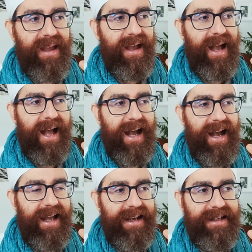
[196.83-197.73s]

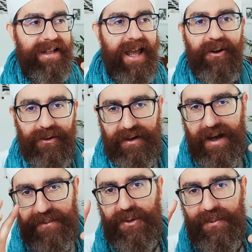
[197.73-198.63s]
And
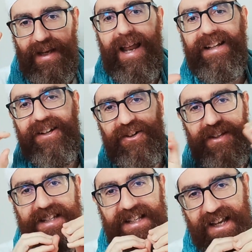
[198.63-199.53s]
Ekonkar would be like the
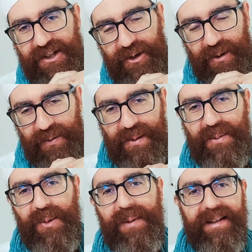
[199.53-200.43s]
condensation of the
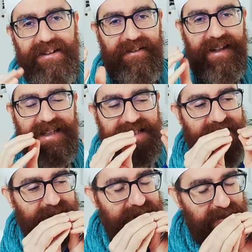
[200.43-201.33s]
Mul Mantra, right? It's
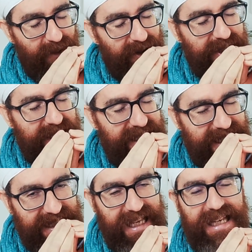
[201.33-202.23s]
the most
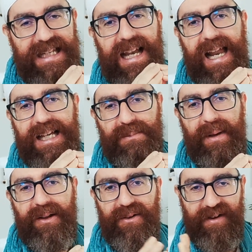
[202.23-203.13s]
essential
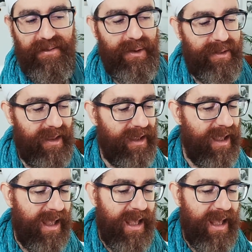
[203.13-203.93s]
aspect of everything.